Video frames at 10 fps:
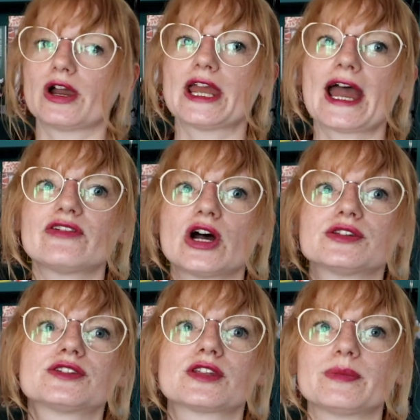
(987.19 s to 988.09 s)
I have
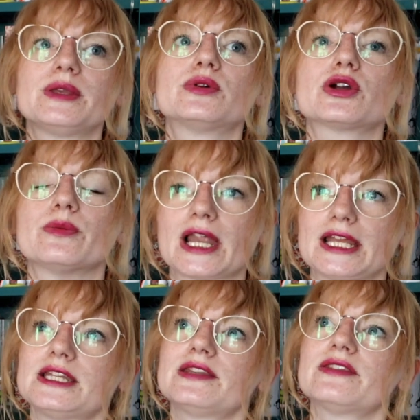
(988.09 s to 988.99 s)
heard some people
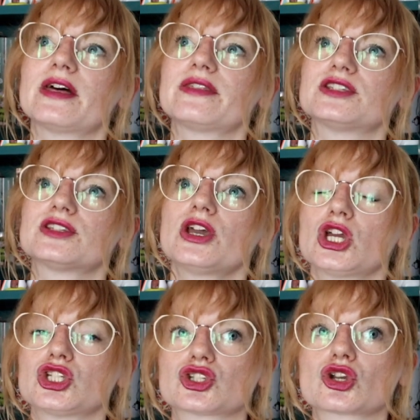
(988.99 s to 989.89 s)
complaining that there's
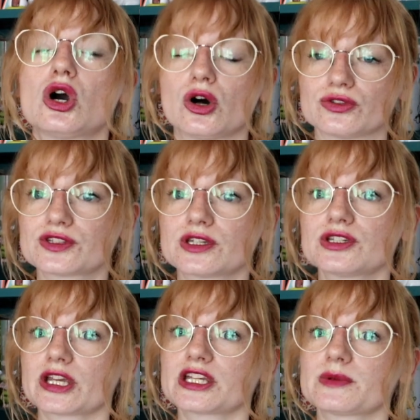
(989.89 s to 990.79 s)
just
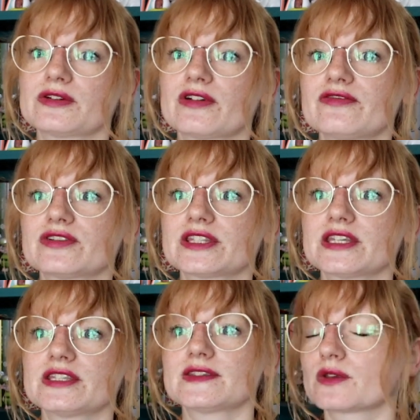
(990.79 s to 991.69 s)
constant Shakespeare references,